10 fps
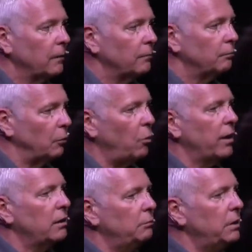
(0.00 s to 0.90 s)
But what
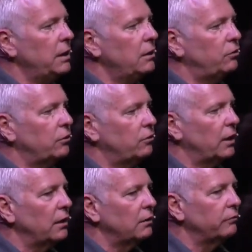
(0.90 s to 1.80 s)
it means is
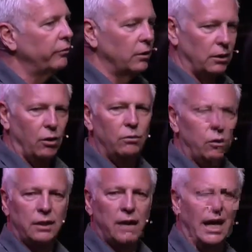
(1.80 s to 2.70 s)
that for a long
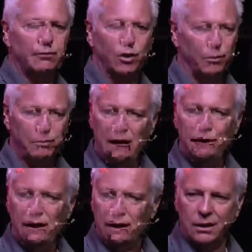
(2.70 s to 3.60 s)
time, or
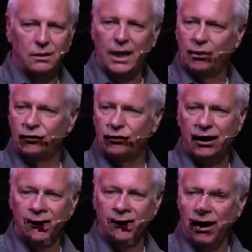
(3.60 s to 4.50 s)
maybe in the next
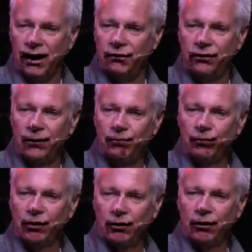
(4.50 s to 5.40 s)
10 months,
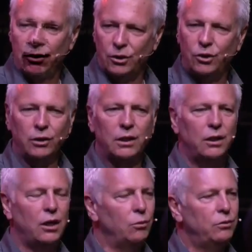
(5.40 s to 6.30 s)
you're going to
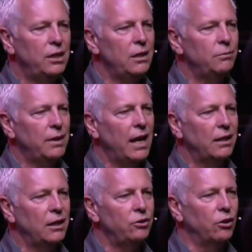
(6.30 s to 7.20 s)
know deep down
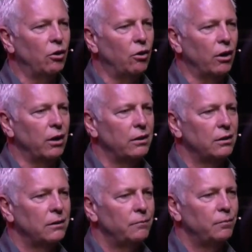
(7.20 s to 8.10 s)
in your heart,
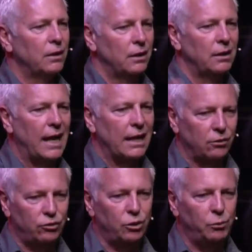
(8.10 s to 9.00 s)
like the
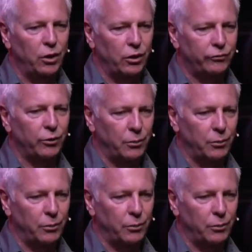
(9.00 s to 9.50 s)
two we heard from